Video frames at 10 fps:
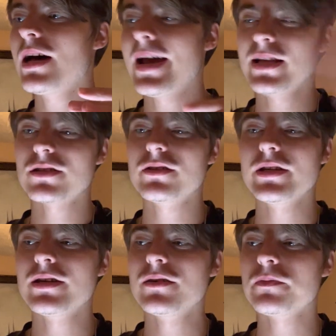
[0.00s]
answer
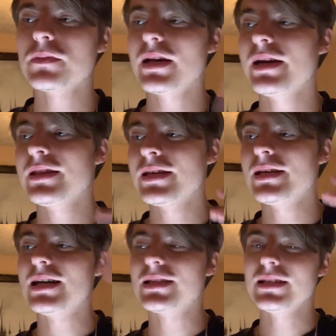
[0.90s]
them. And then
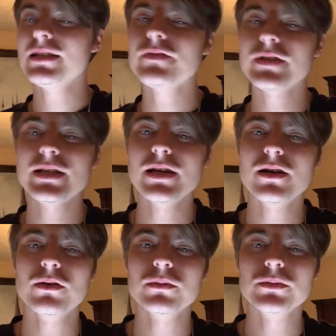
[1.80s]
at the end of the
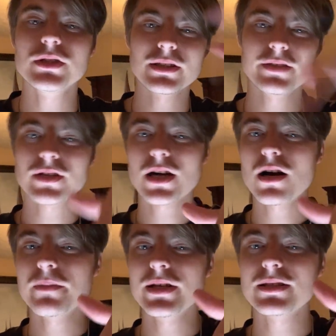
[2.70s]
video, you can leave your
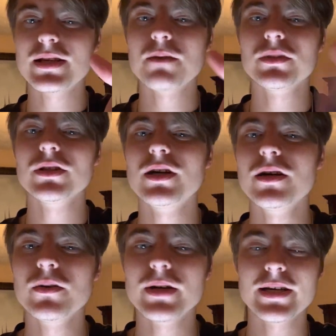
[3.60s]
comments down
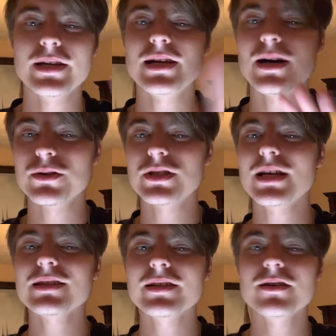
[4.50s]
below, and I will
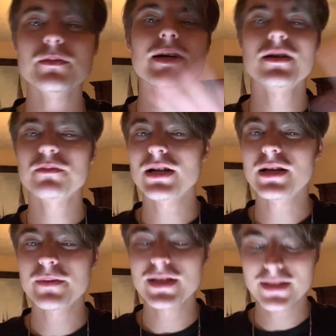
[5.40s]
check them and reply
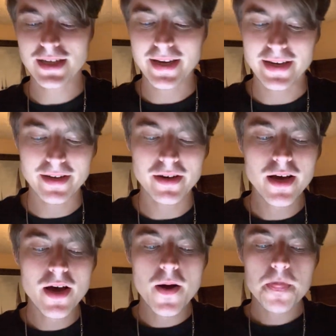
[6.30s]
the best I can.
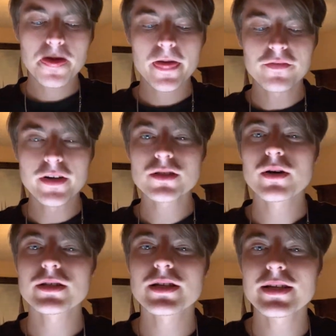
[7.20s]
The first
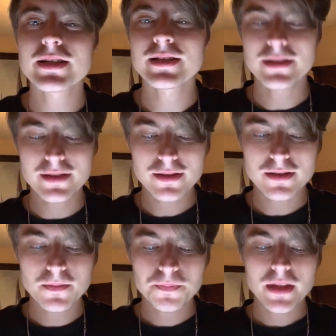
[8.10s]
question is,
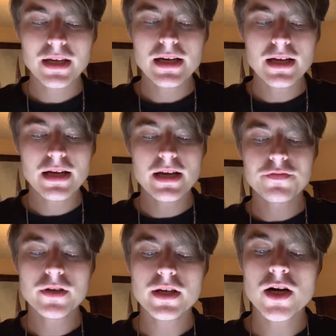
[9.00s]
if
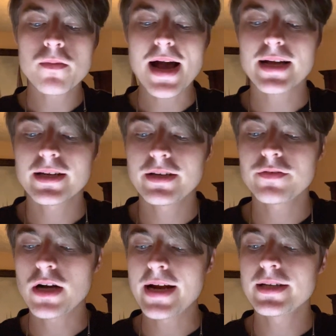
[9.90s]
you could go back and give
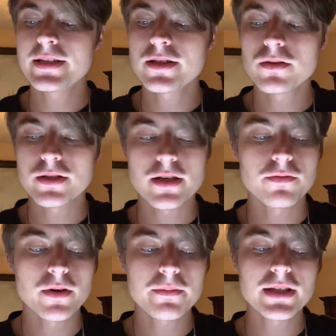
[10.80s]
your 18-year-old self
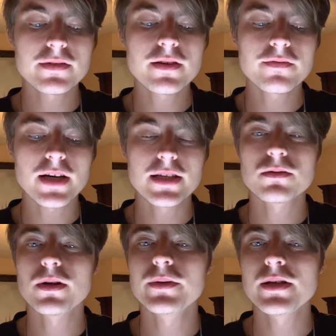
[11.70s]
one piece of advice,
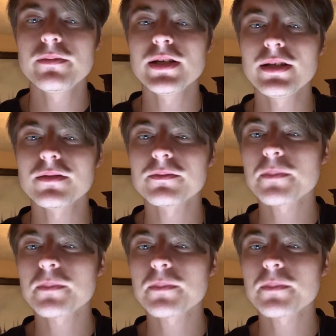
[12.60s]
what would it be?